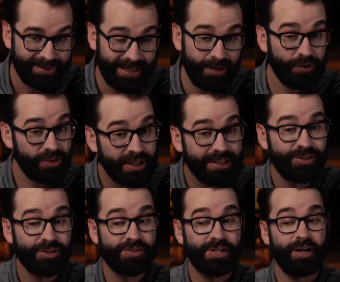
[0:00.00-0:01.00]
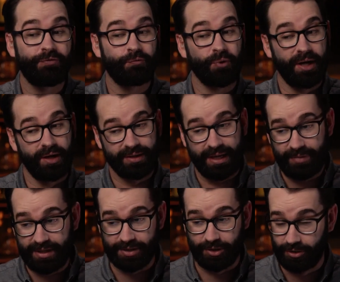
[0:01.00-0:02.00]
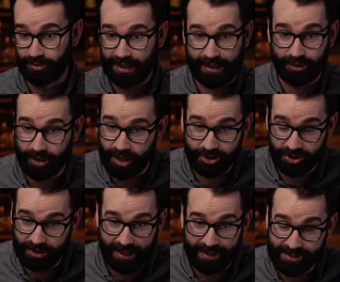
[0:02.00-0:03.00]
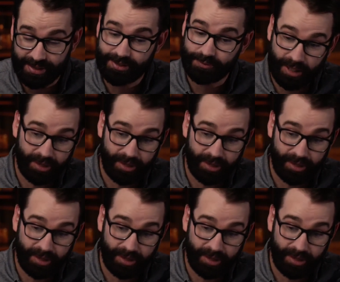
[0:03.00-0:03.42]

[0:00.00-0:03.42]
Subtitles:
And if you're thinking to yourself, well, that means a whole lot of laws should not exist.